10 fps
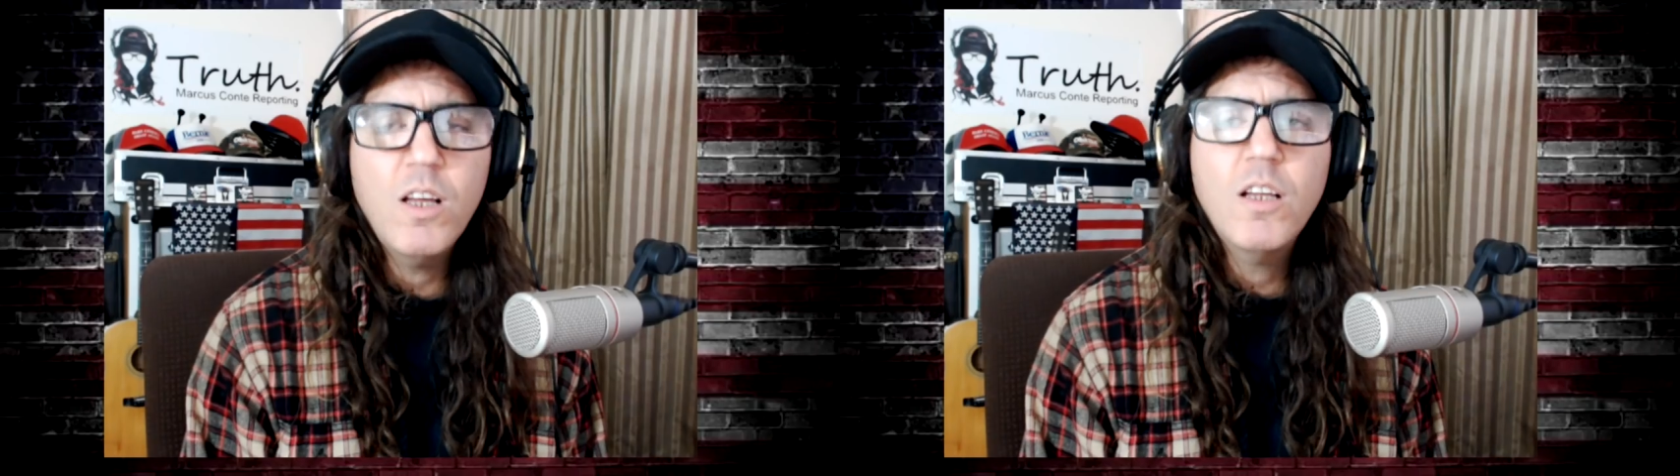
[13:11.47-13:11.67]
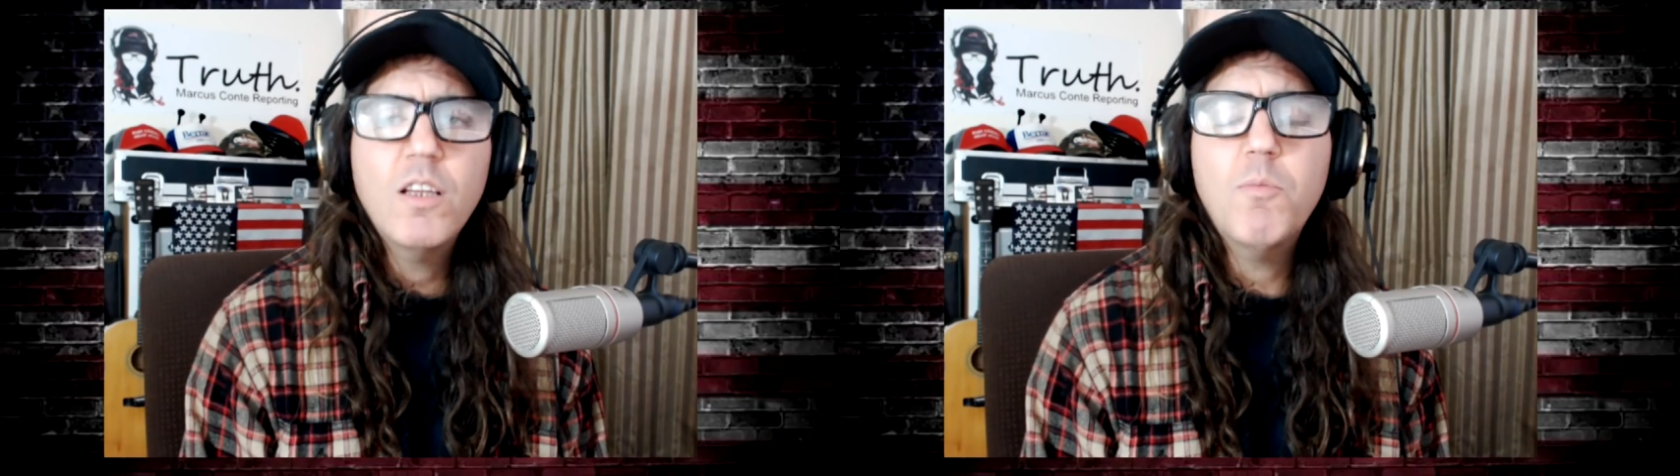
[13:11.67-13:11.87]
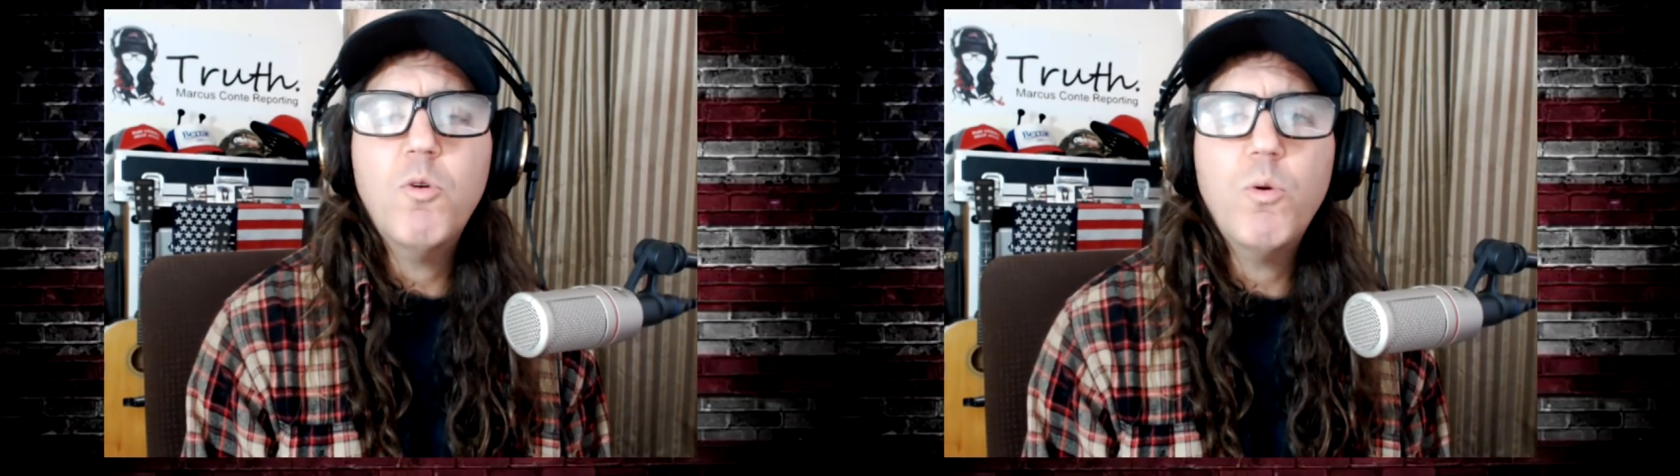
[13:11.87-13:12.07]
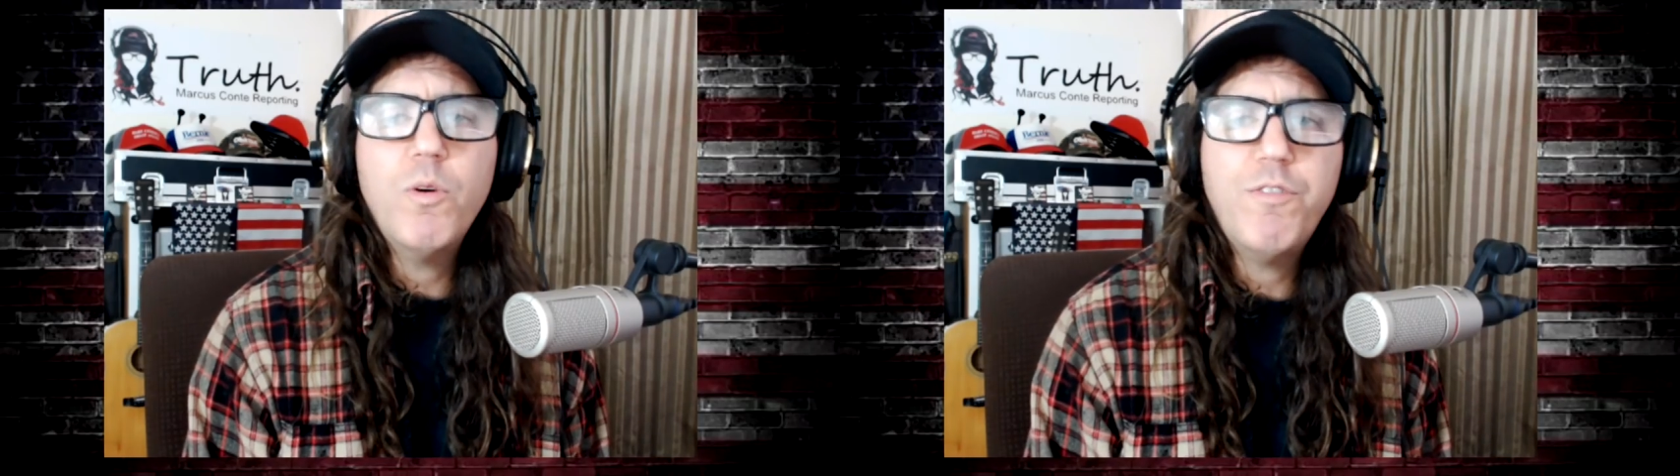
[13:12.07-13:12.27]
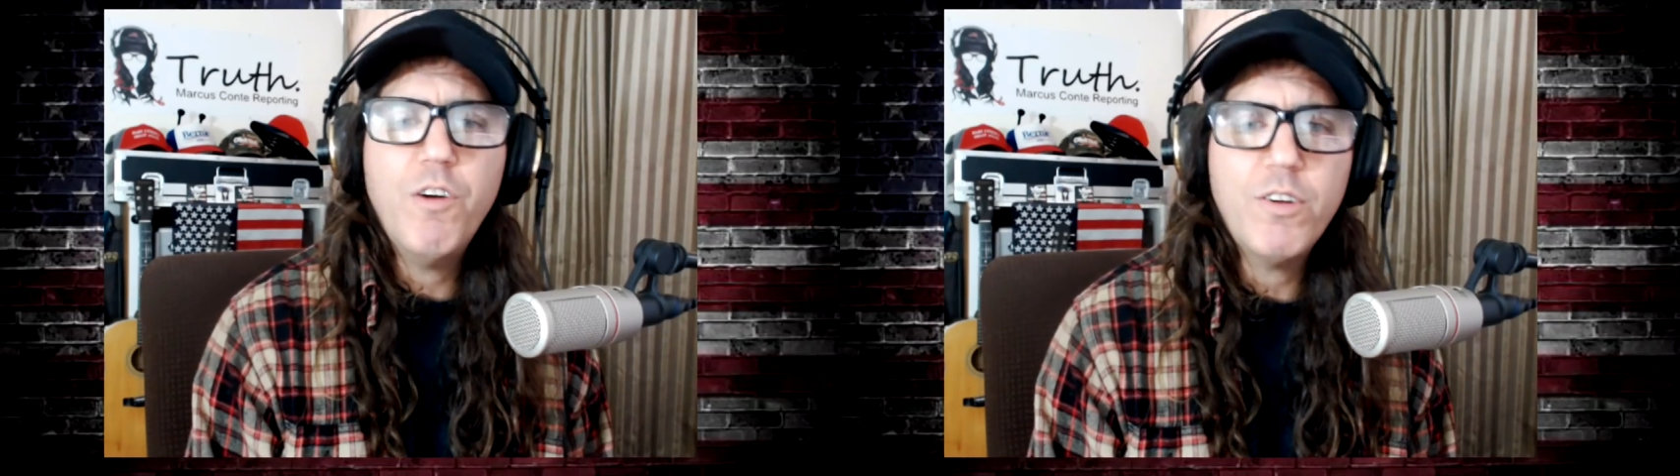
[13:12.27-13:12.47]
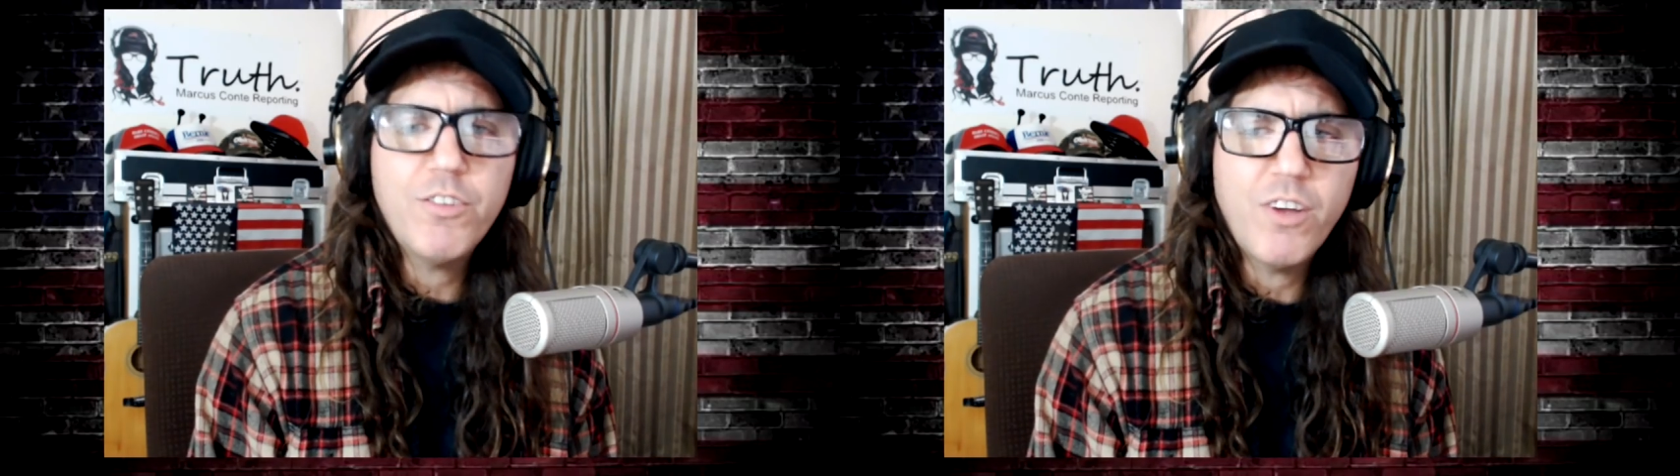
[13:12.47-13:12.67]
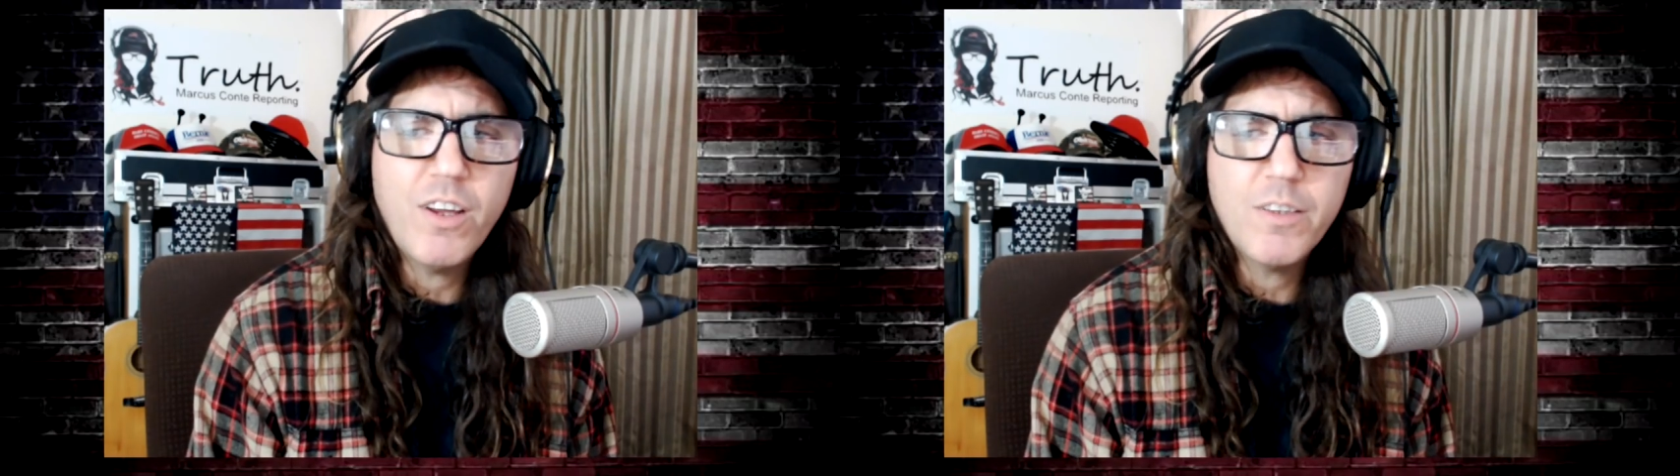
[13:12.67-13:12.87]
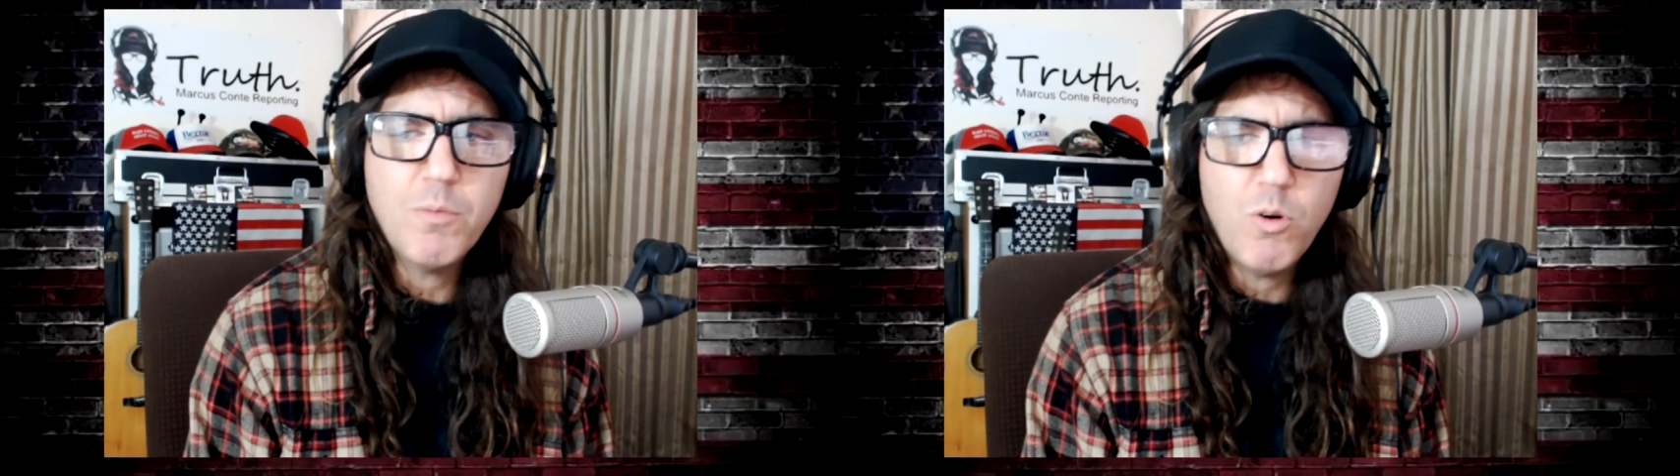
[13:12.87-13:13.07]
the more we focus on
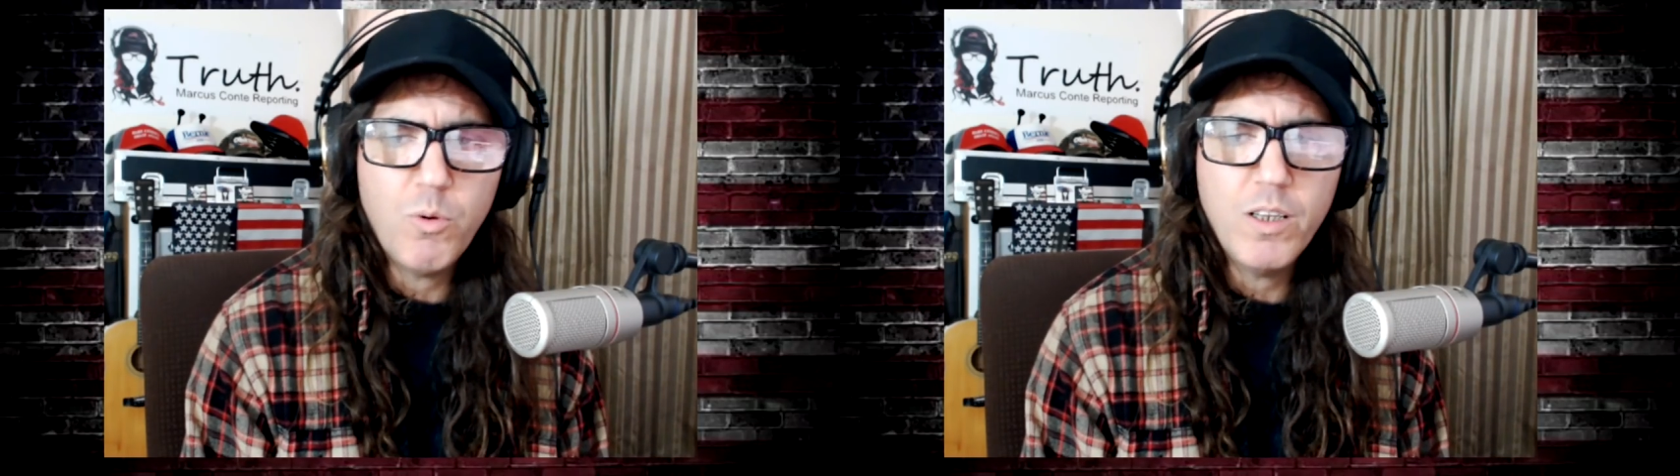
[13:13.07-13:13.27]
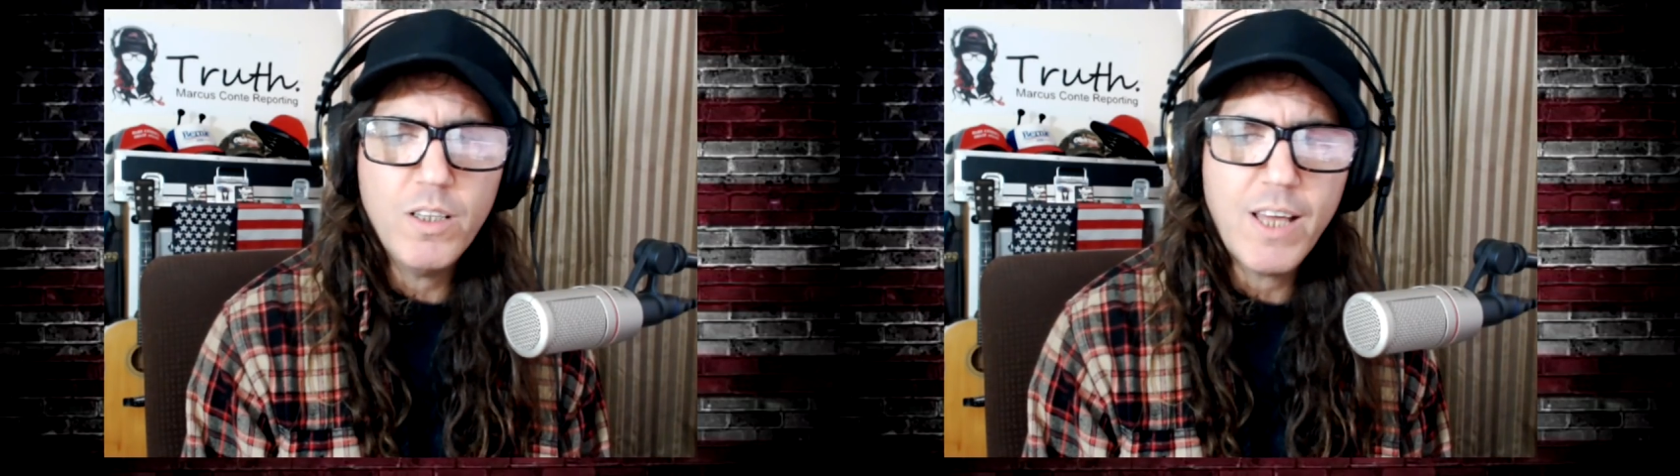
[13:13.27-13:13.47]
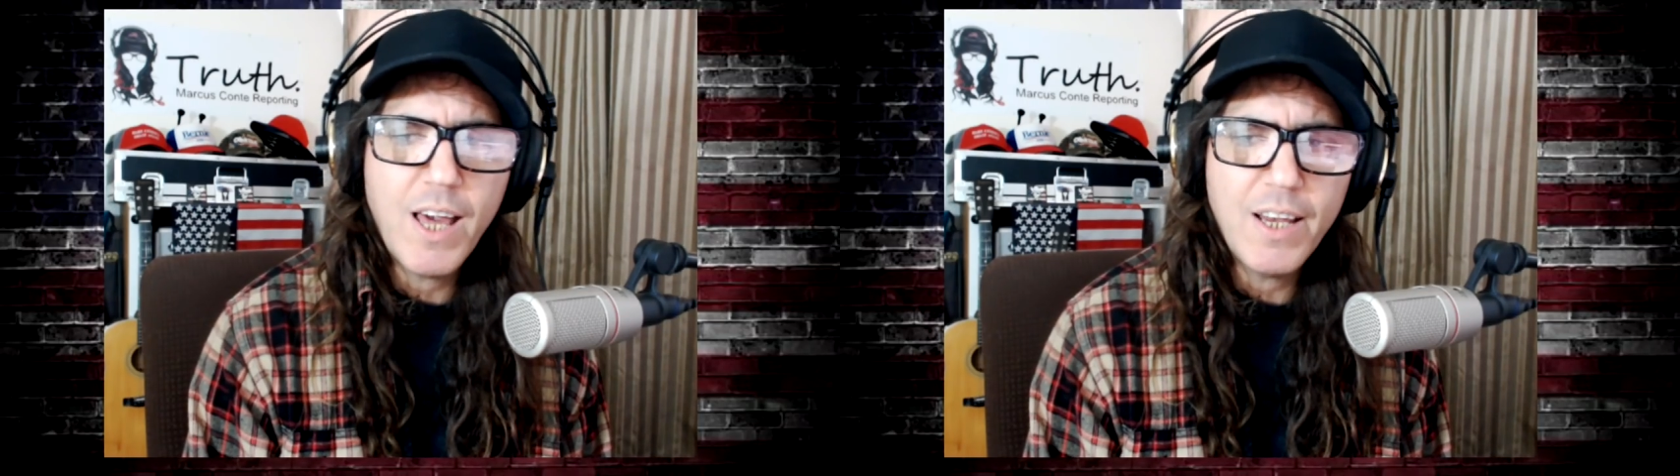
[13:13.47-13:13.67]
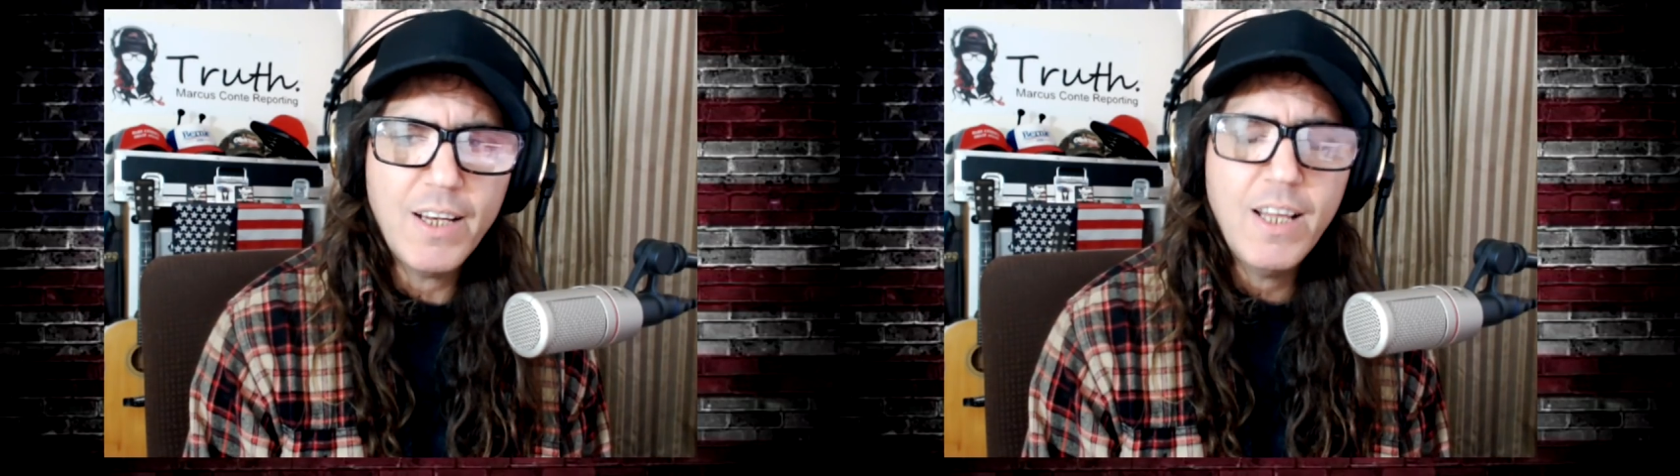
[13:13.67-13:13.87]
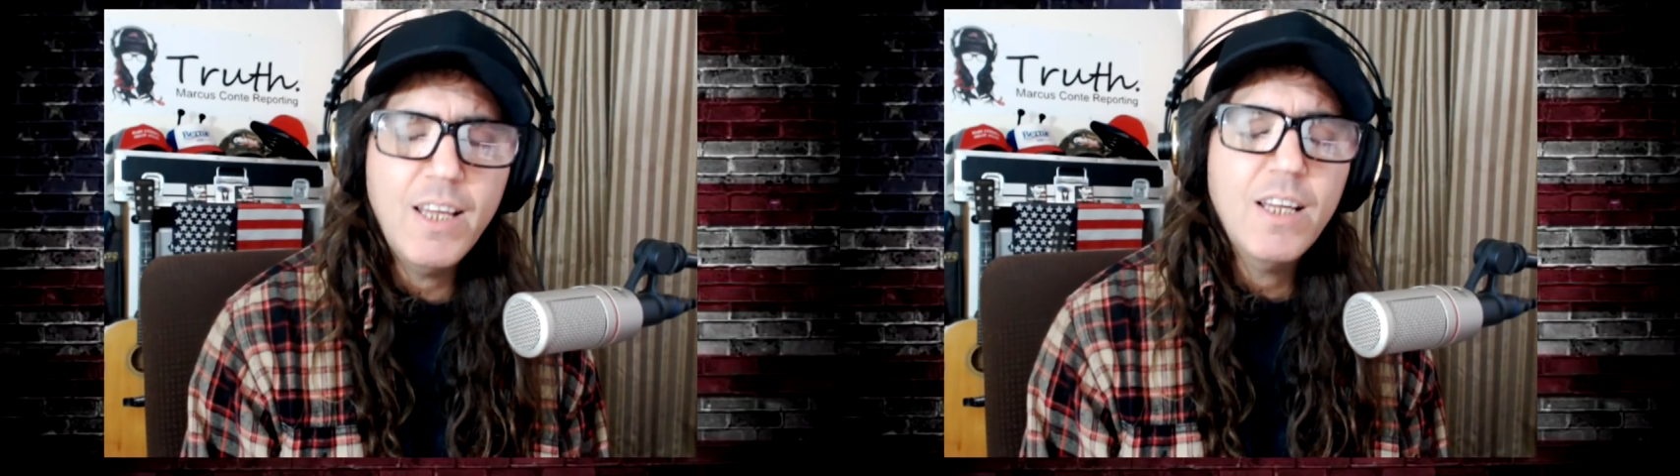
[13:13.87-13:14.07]
it, the more we look at it,